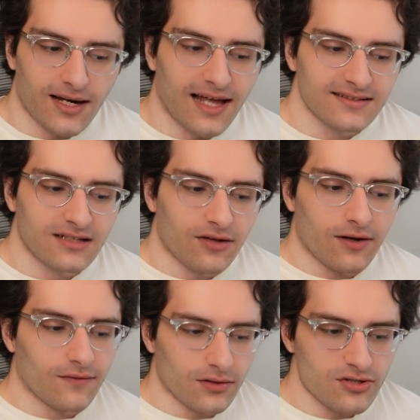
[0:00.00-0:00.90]
but it has
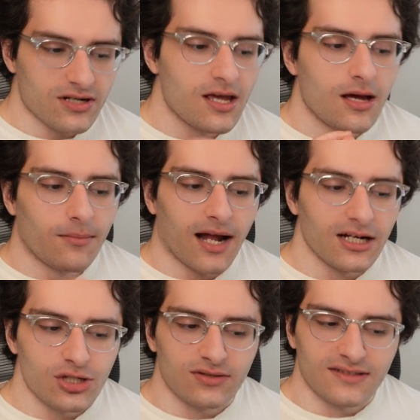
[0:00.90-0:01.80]
another evolution. But
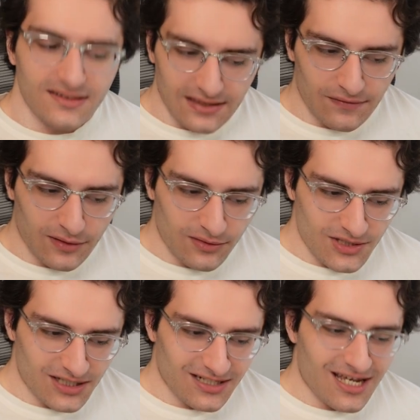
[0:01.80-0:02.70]
I chose this
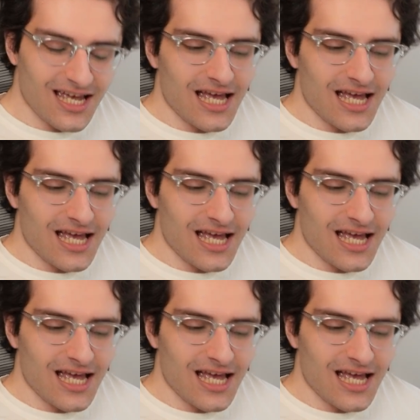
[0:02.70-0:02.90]
evolution.